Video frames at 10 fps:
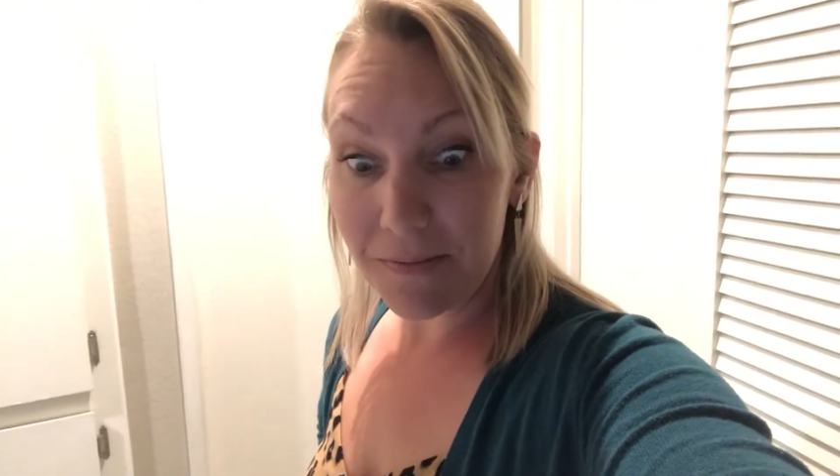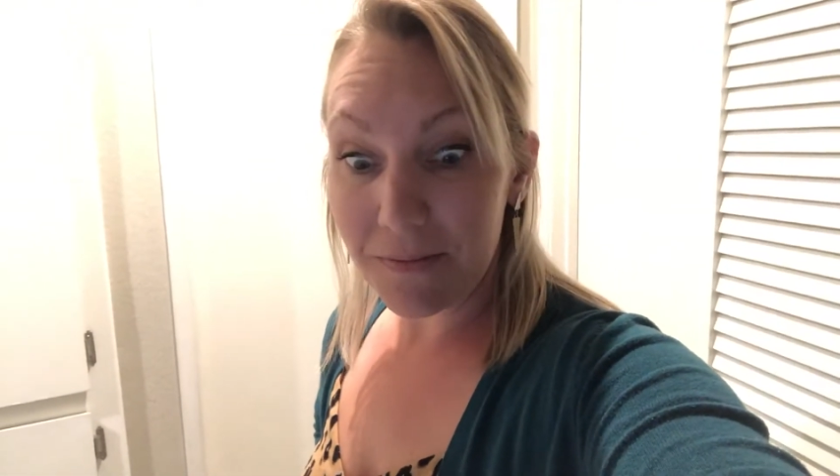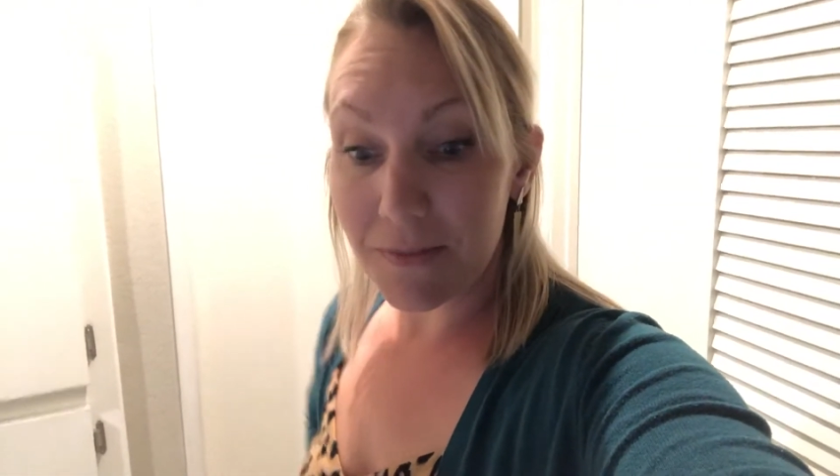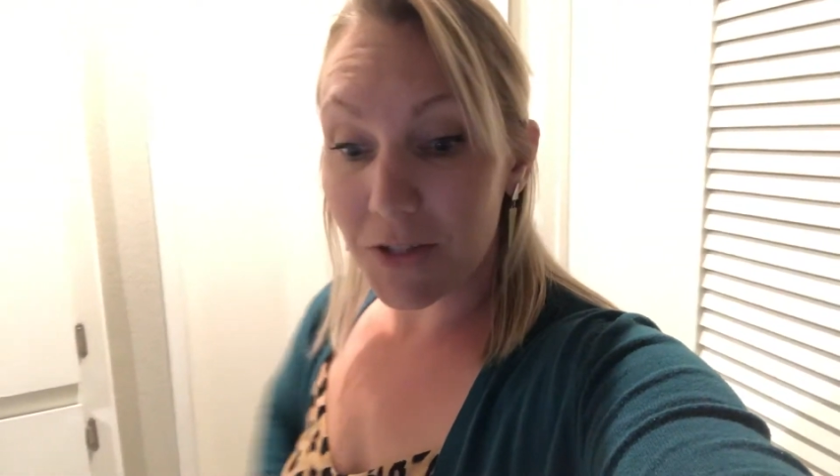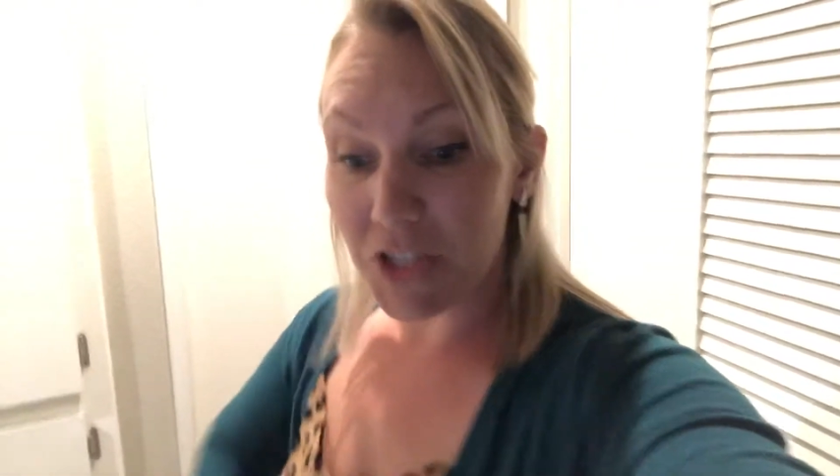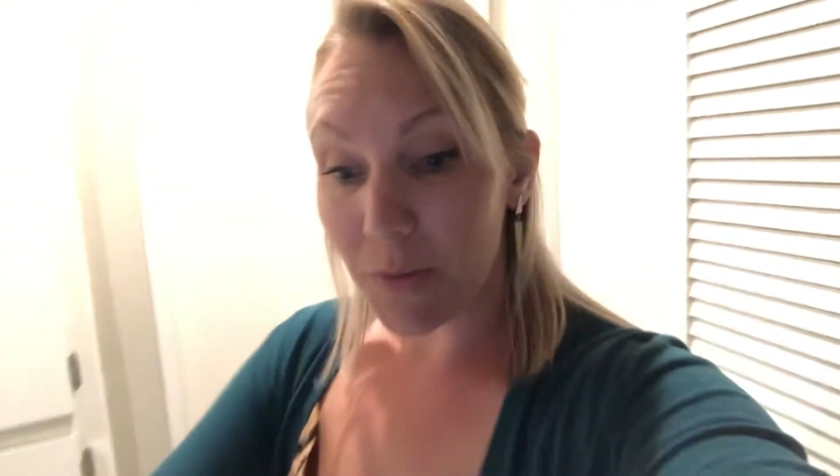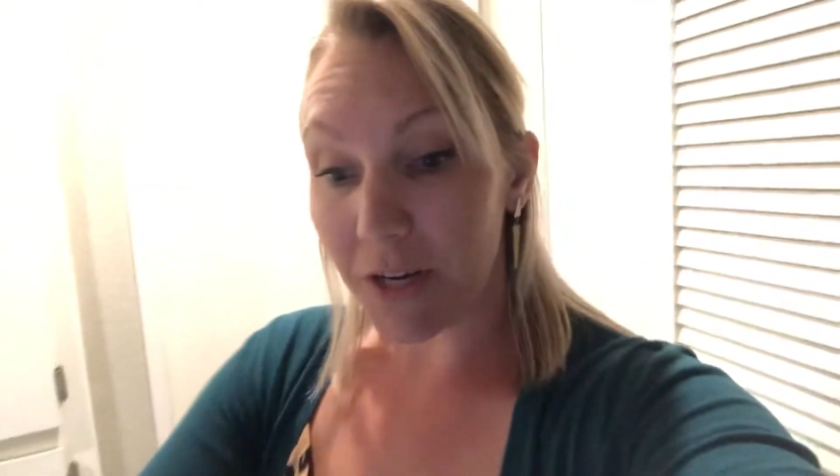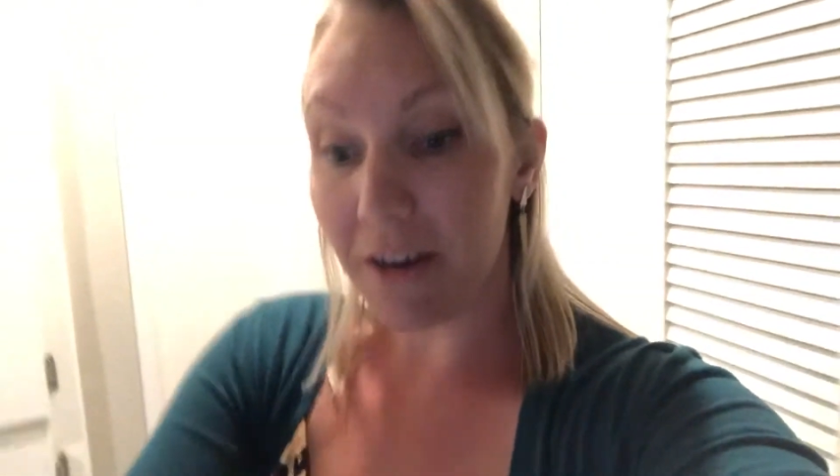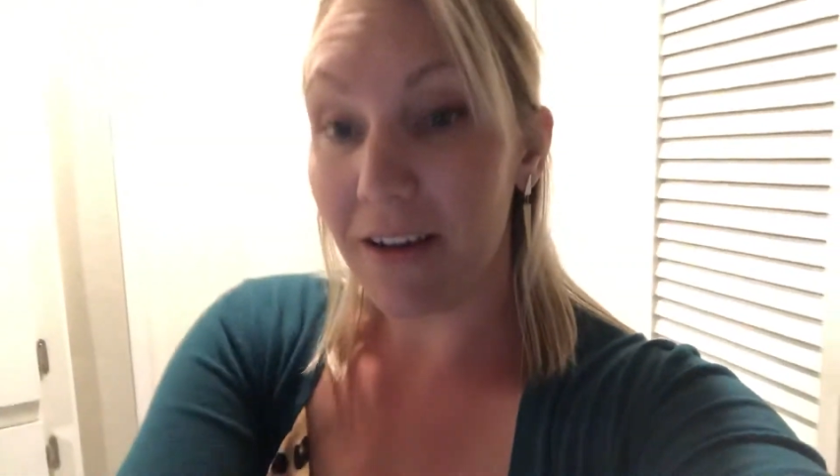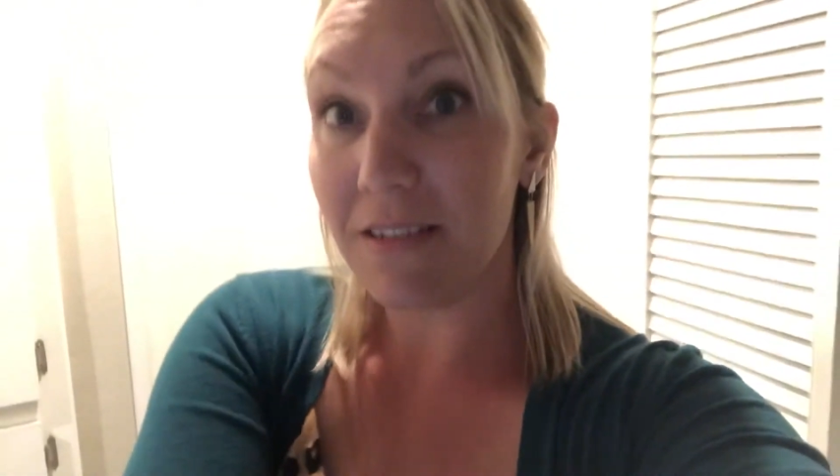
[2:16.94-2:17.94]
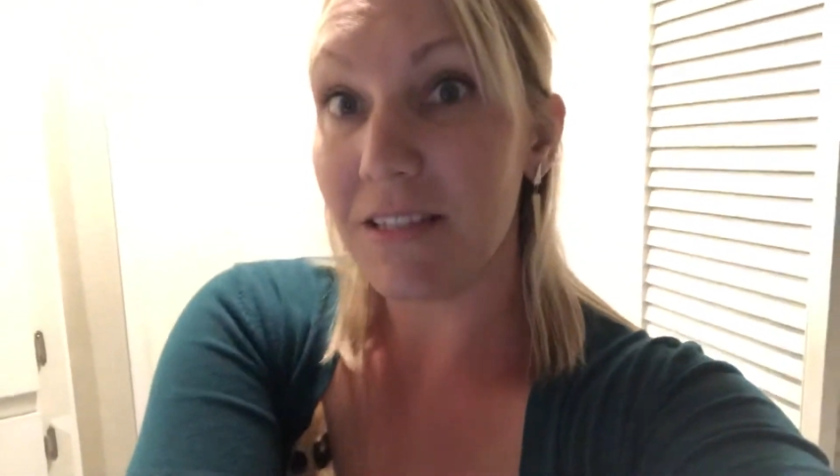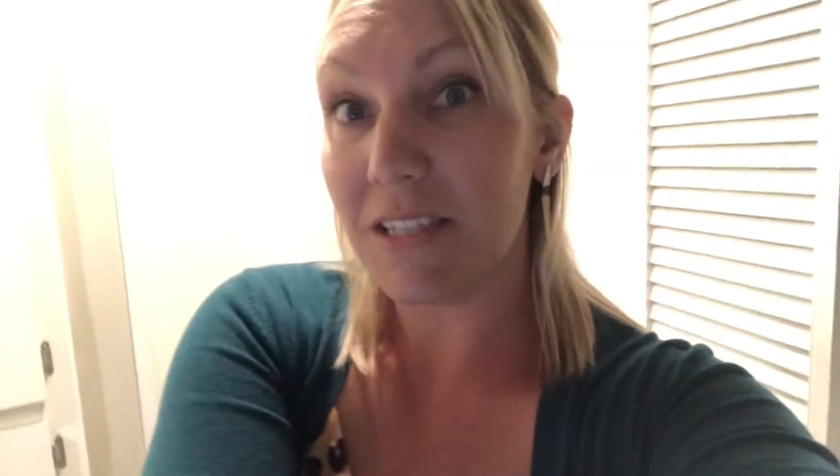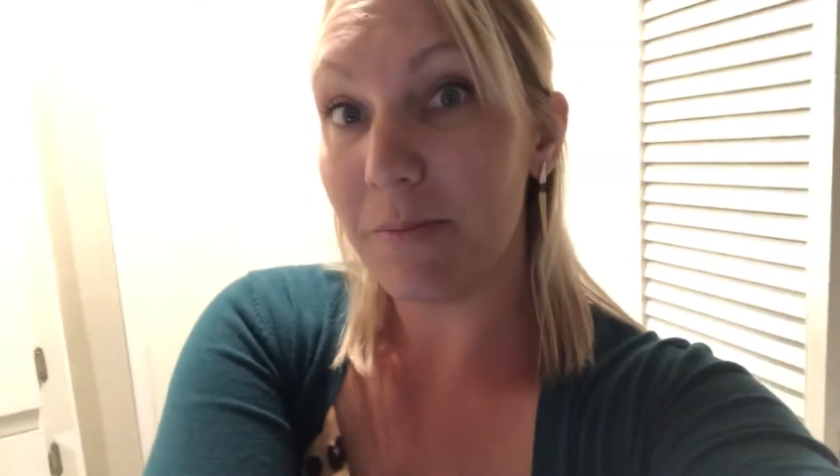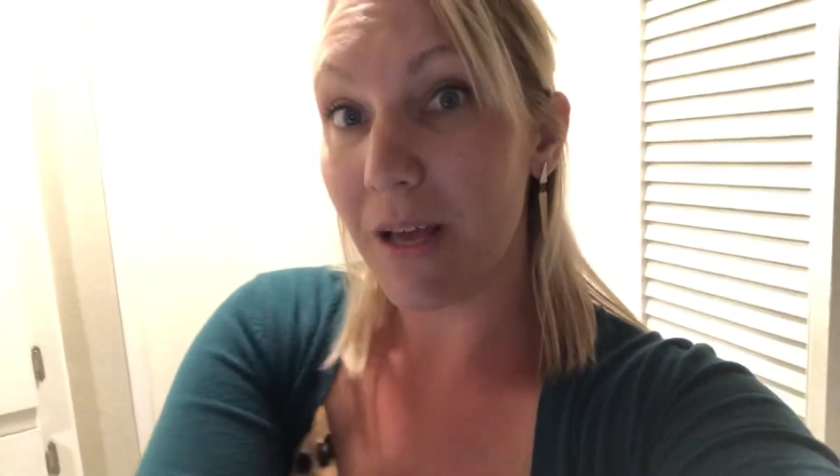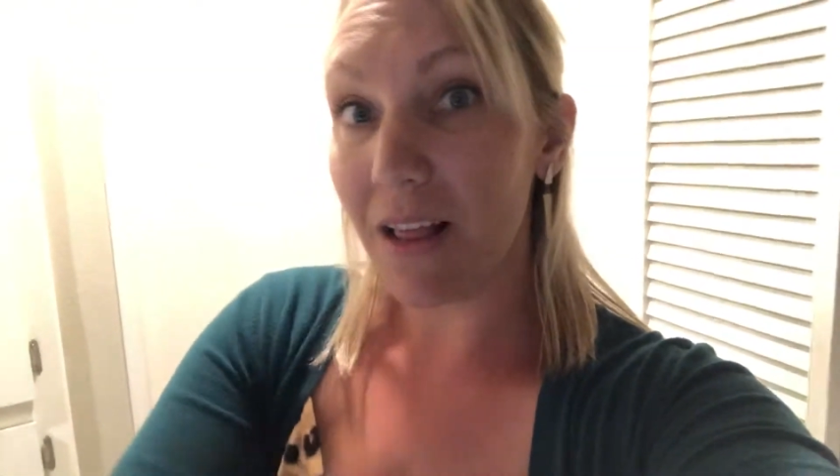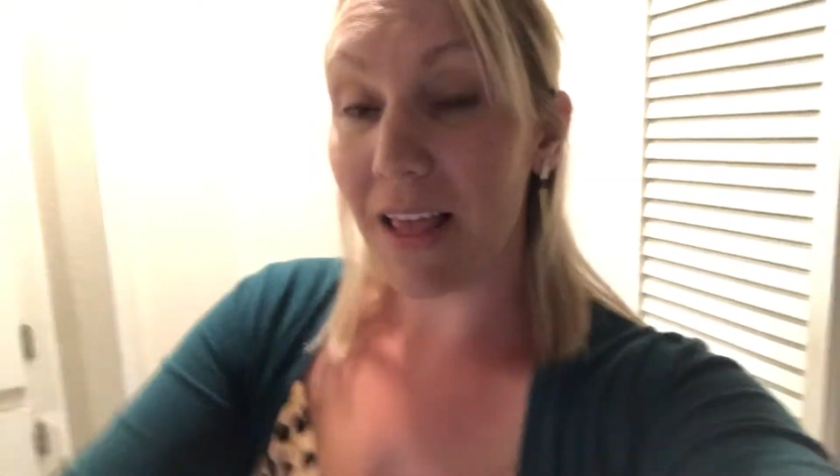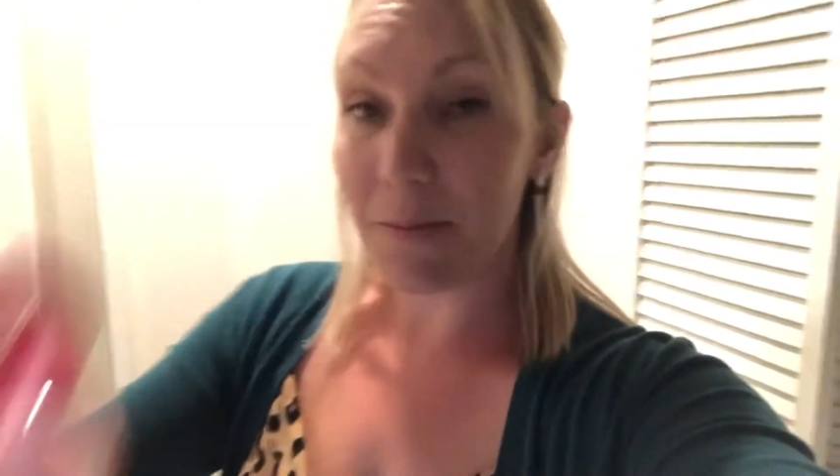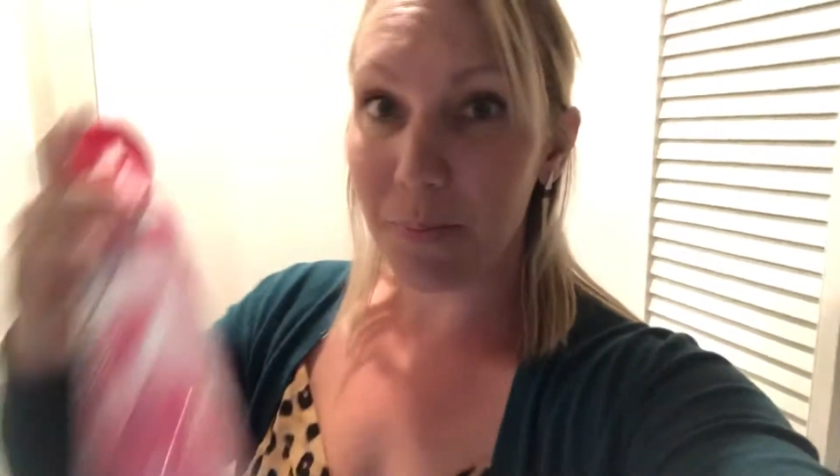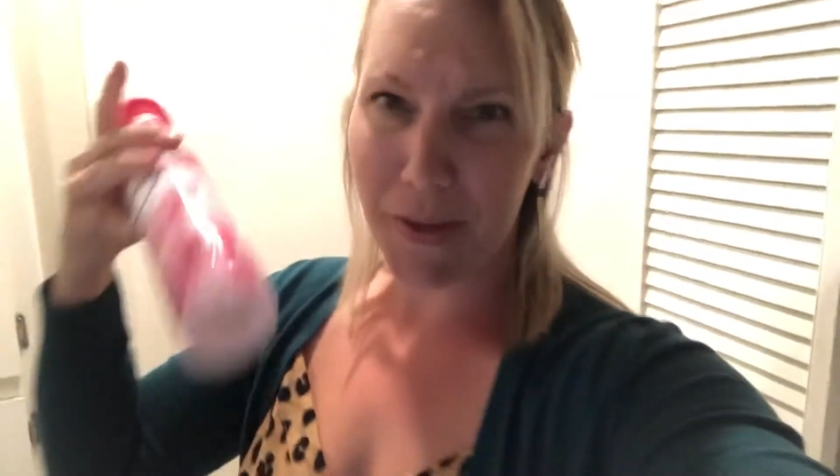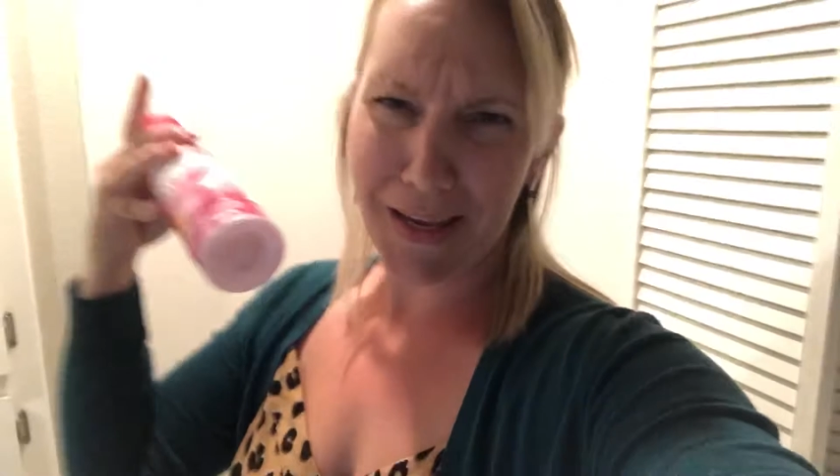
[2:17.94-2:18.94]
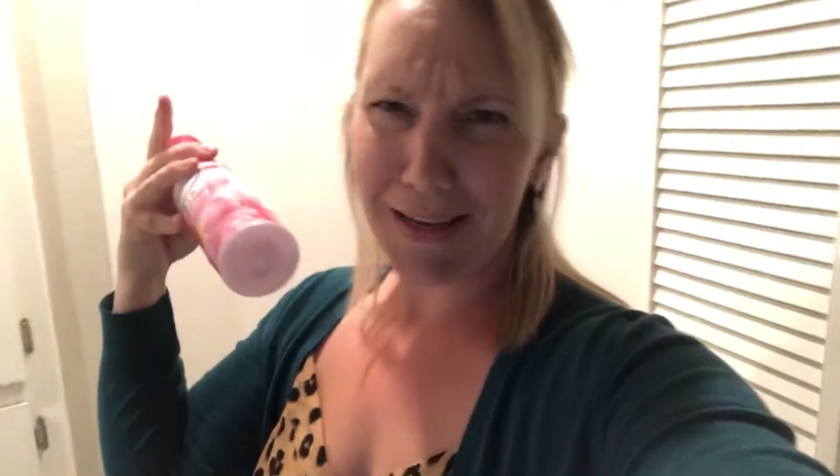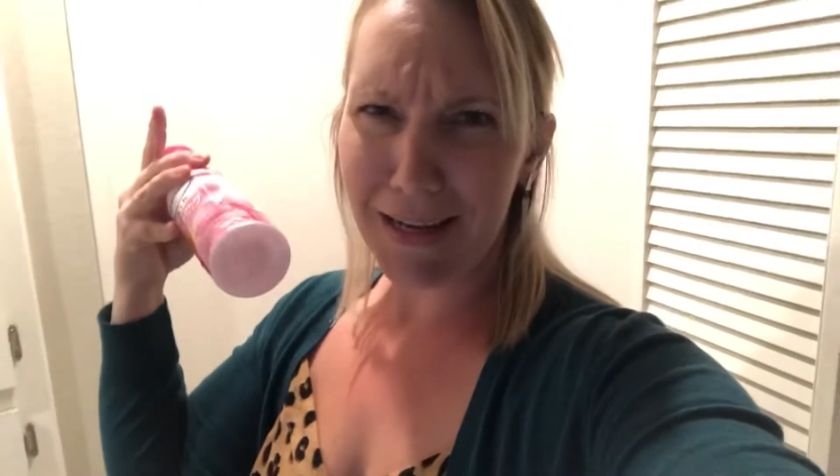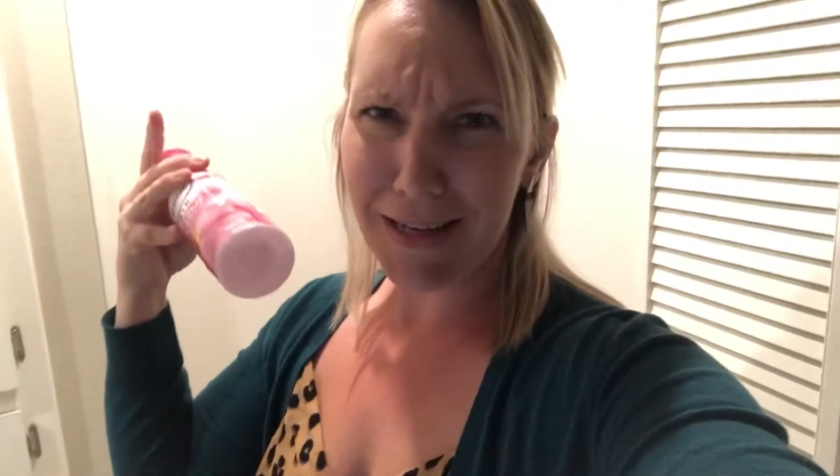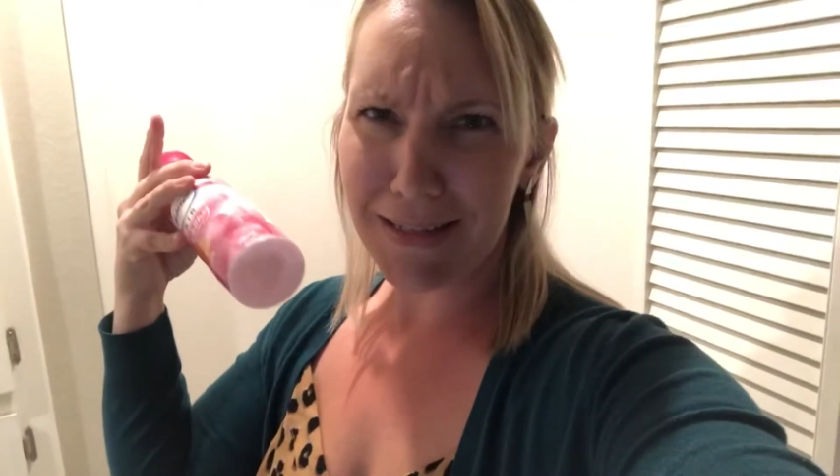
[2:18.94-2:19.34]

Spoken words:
Don't you want your house to smell like peonies